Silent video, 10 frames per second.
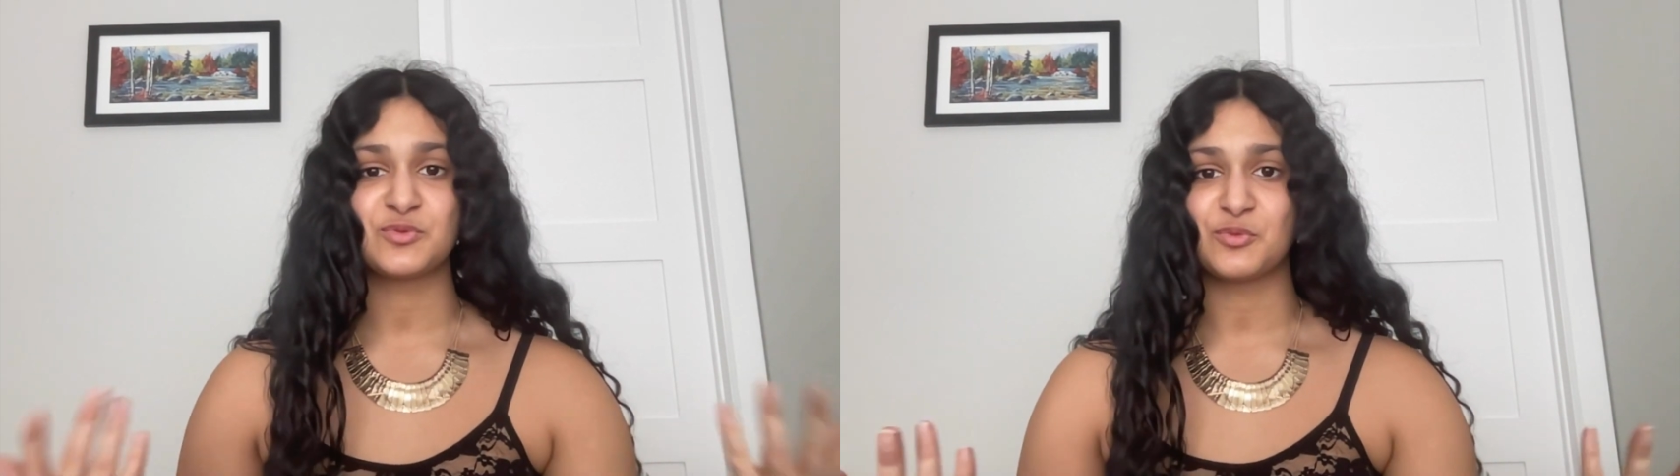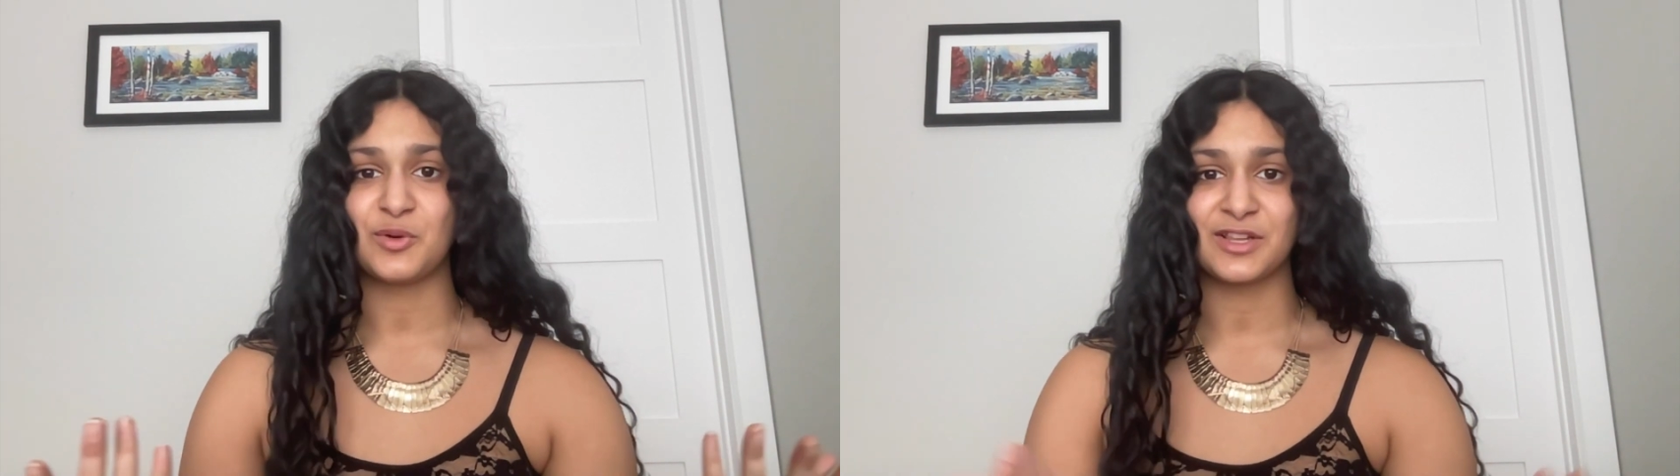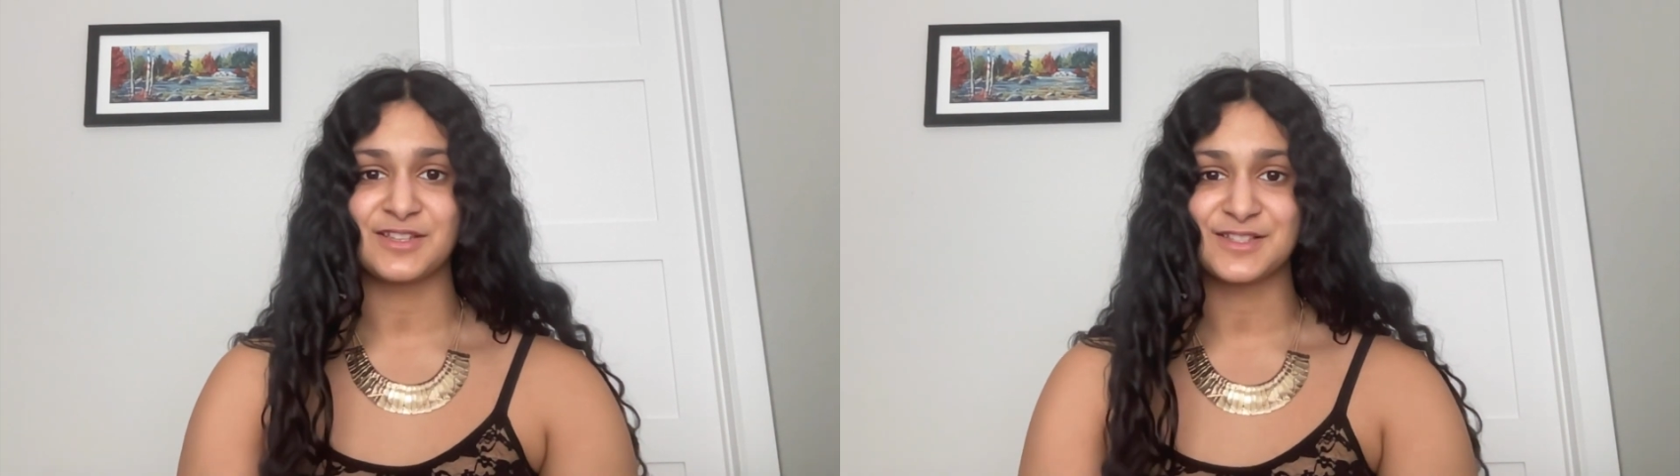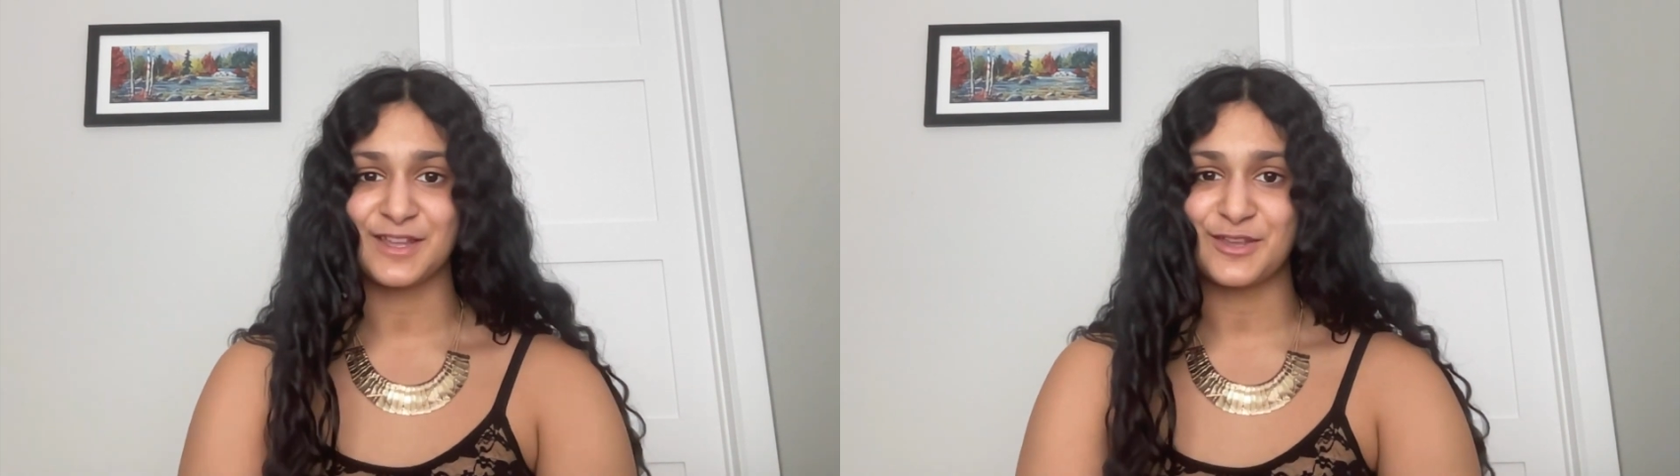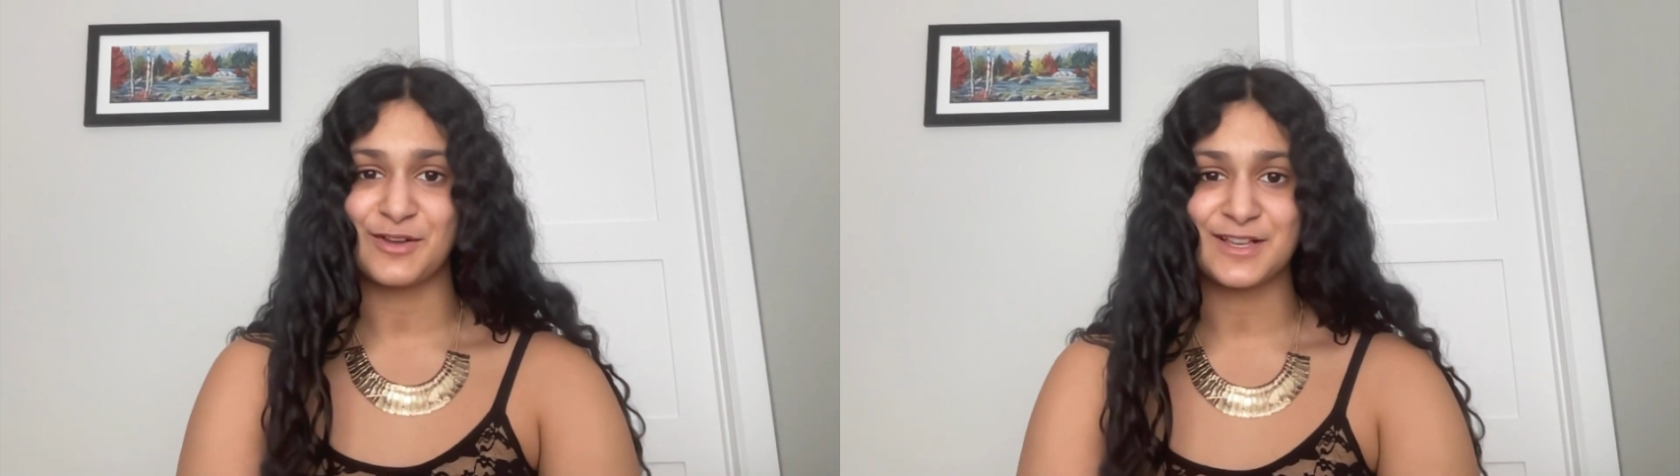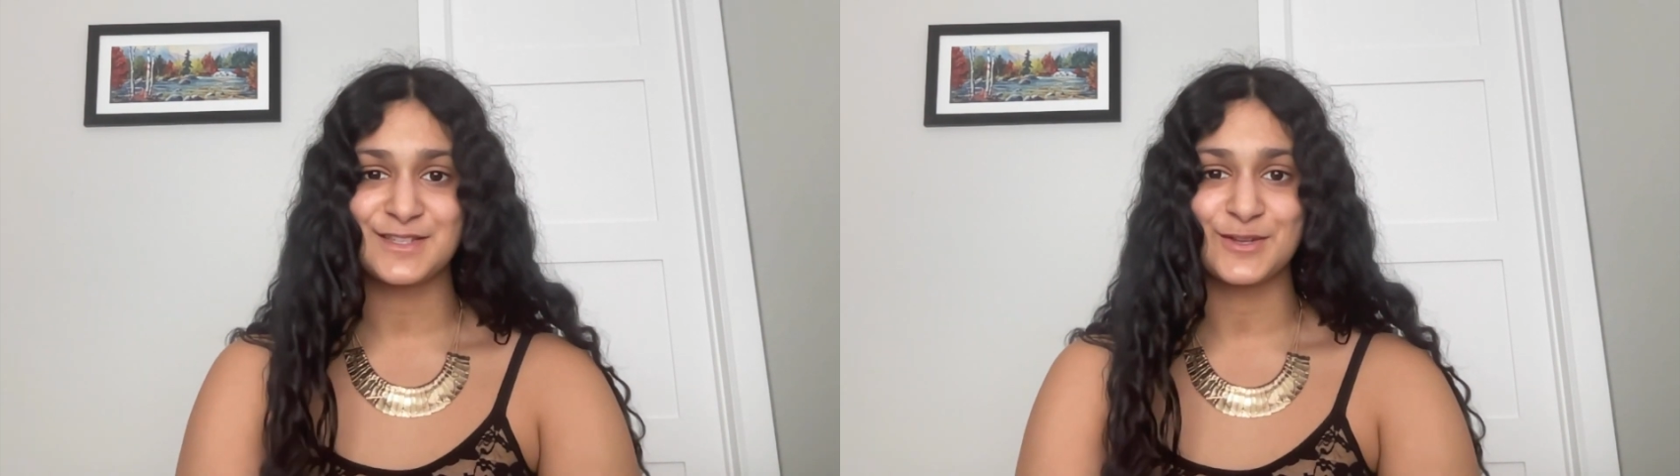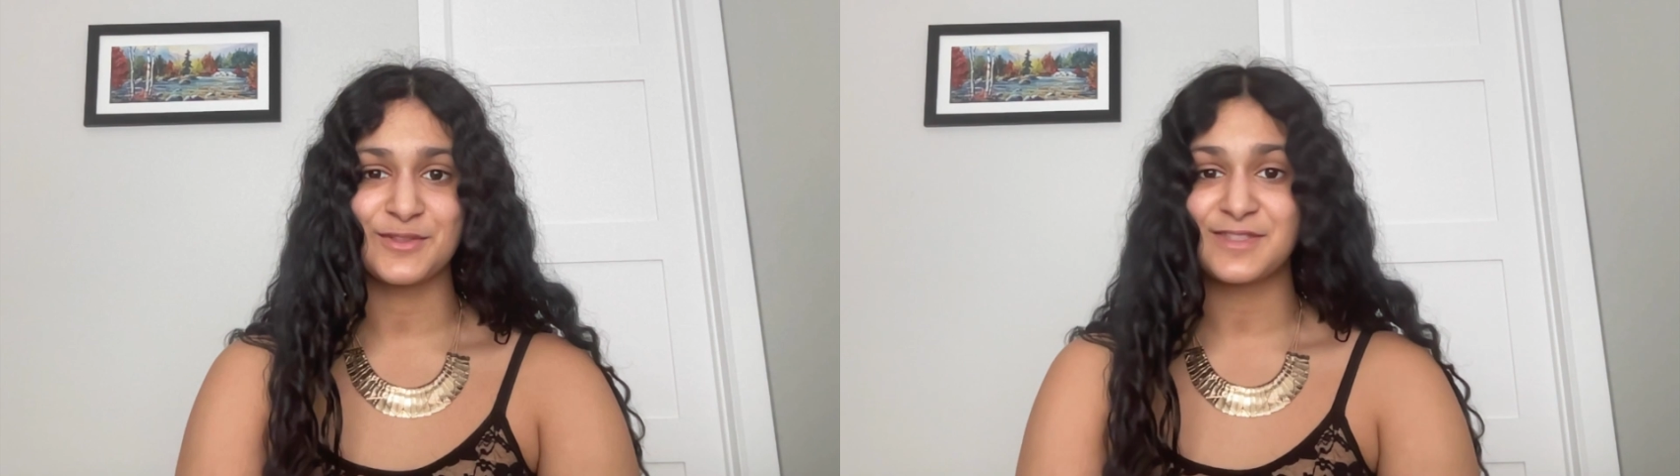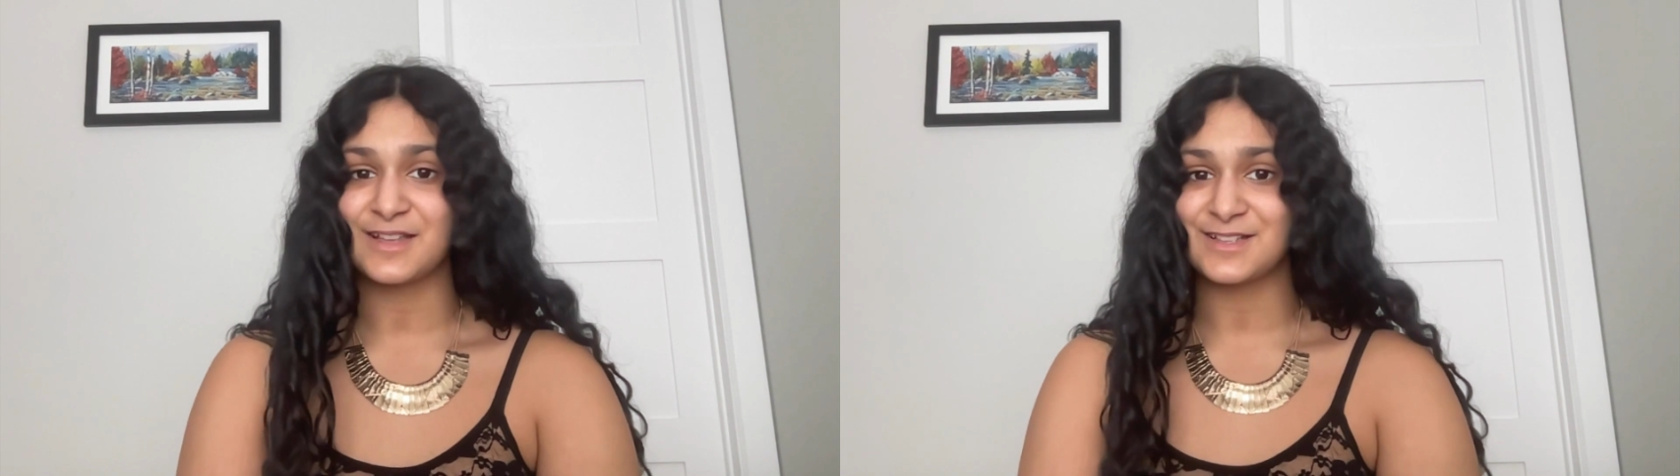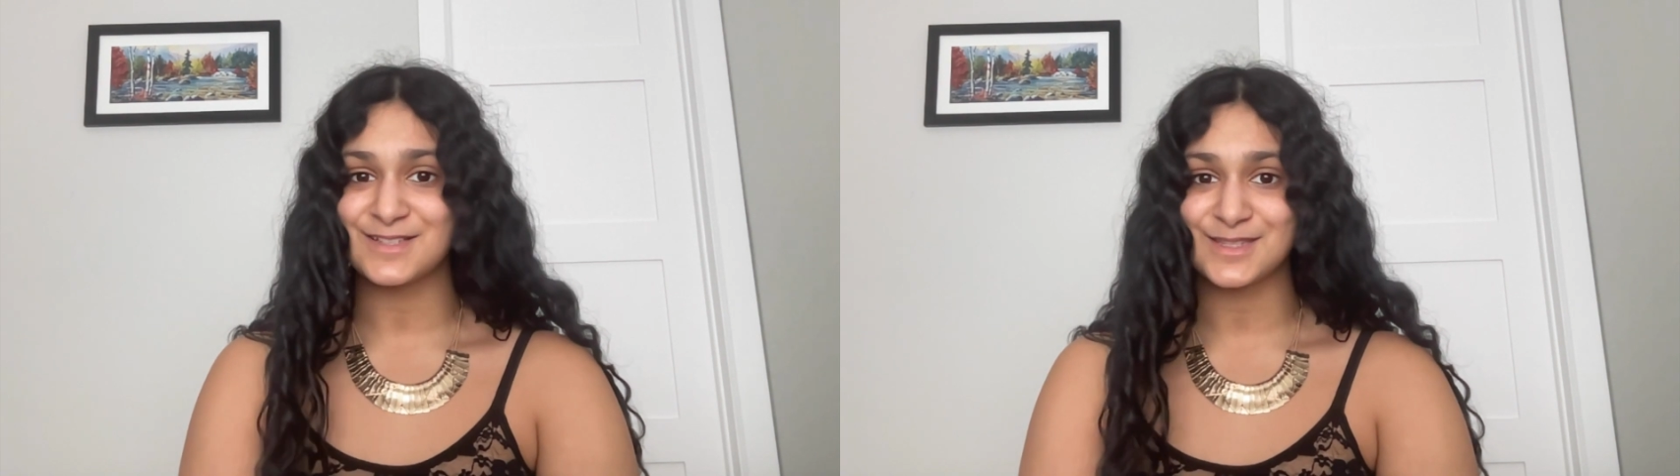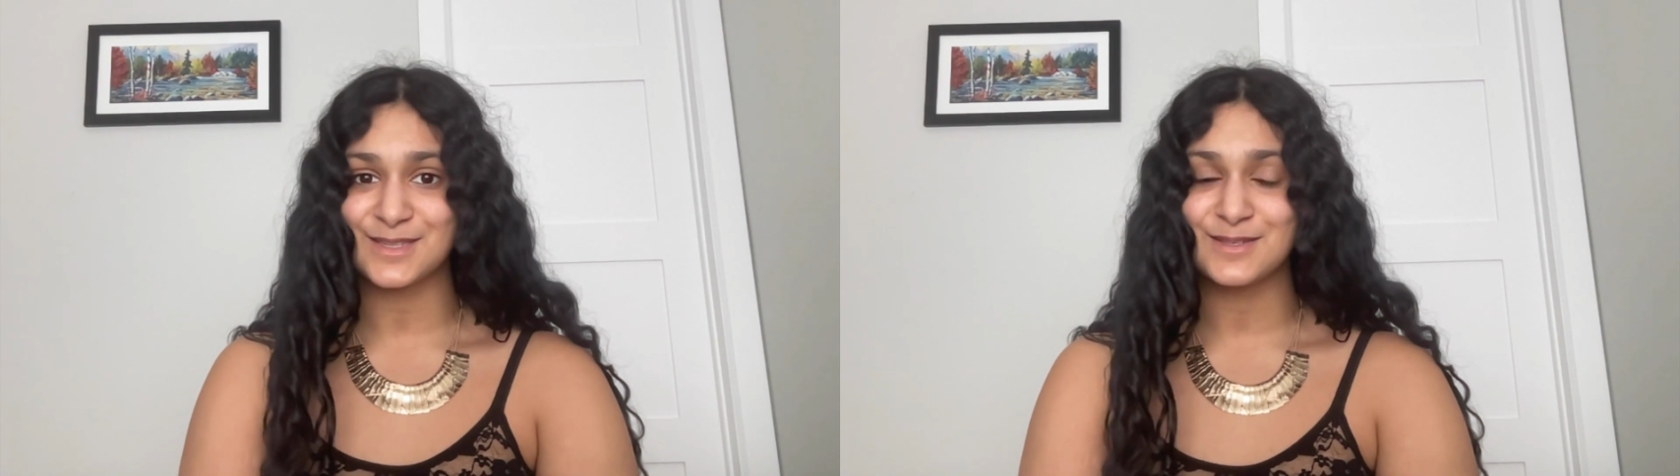wanted to let you guys know that
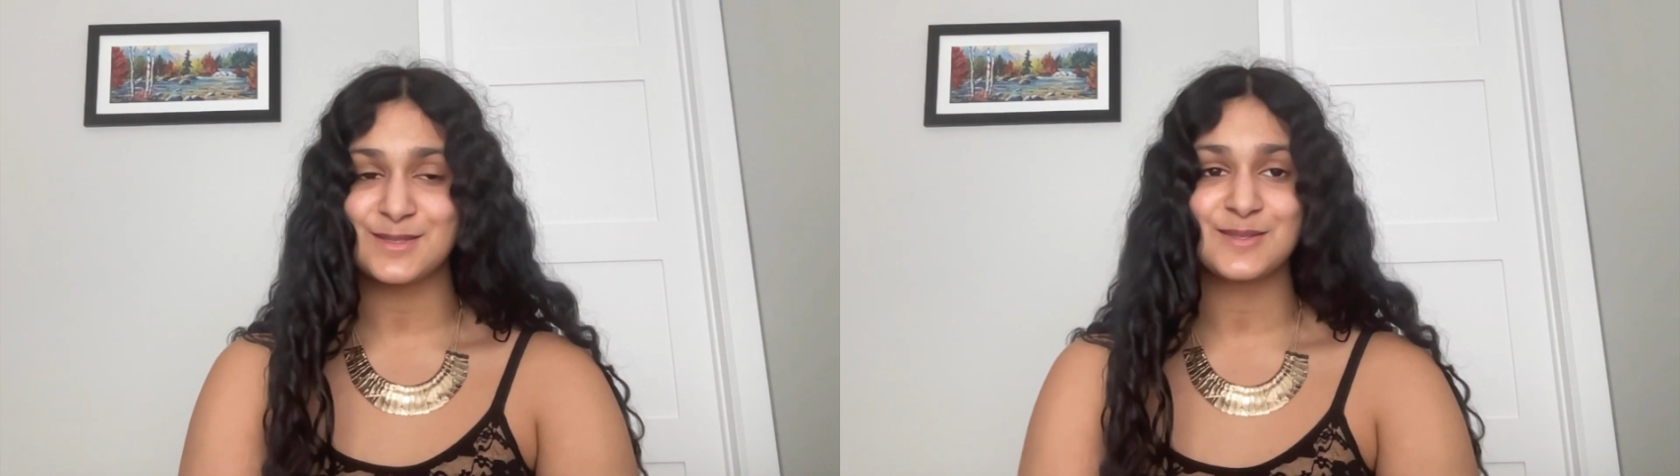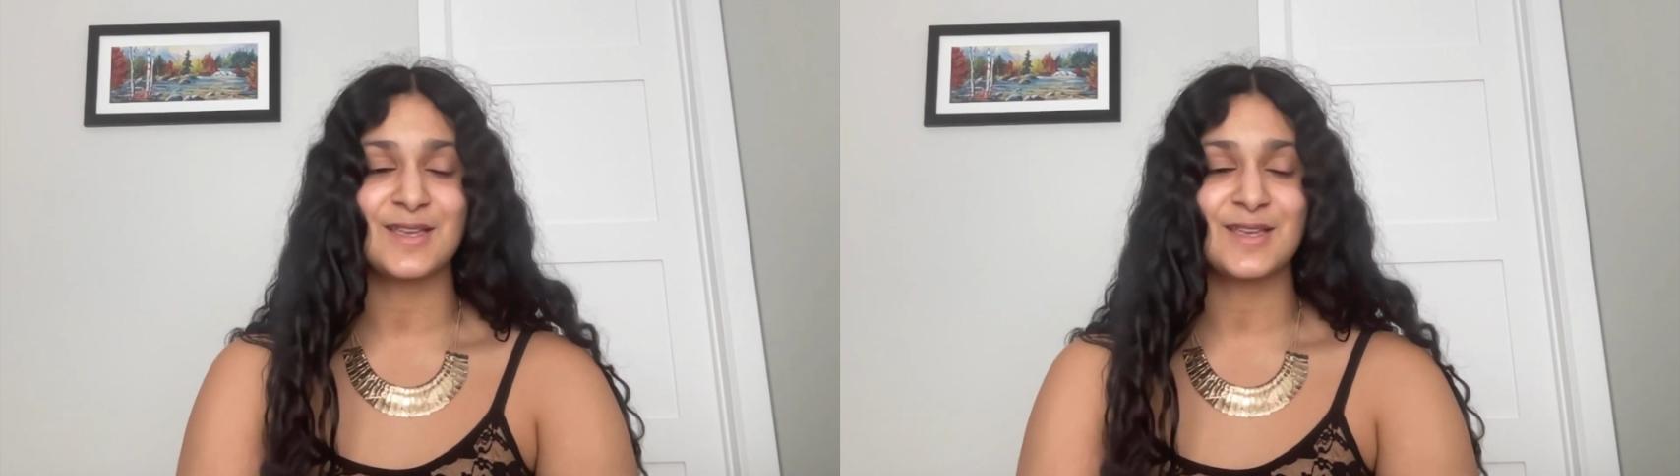exists,